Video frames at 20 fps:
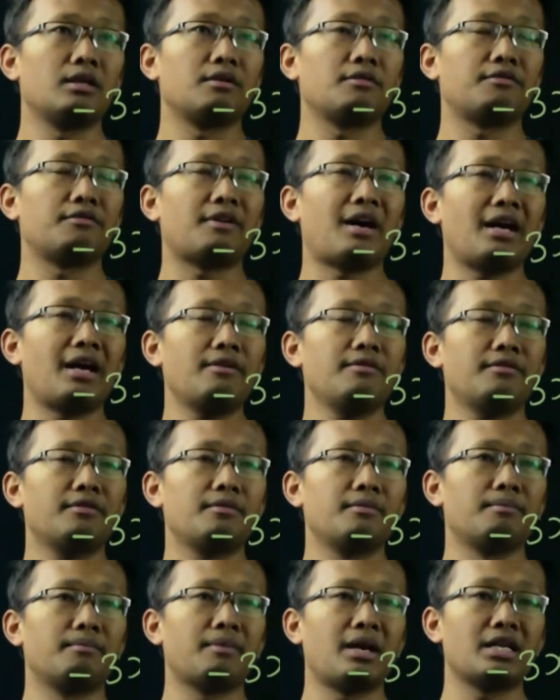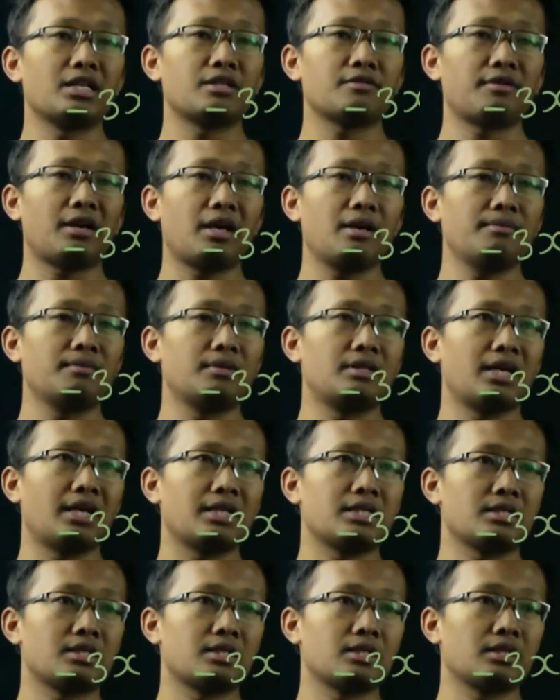5 minus 5,
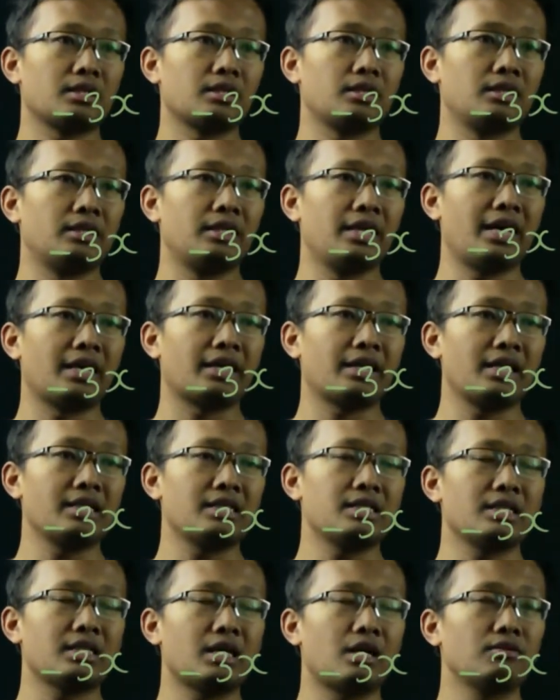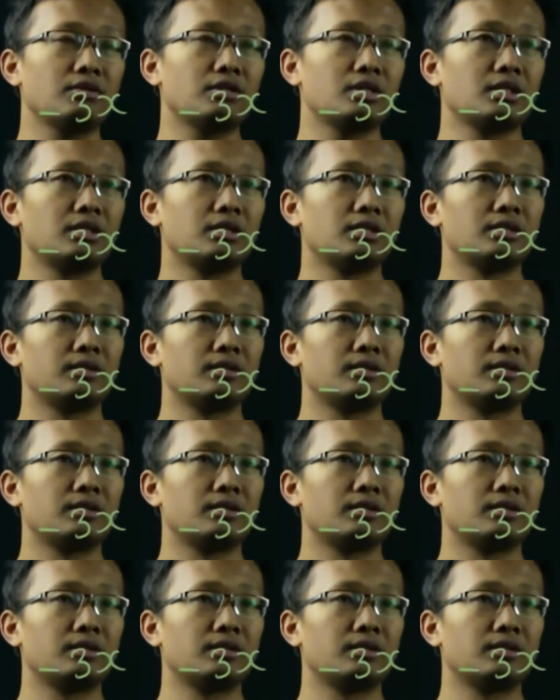they are cancelled out.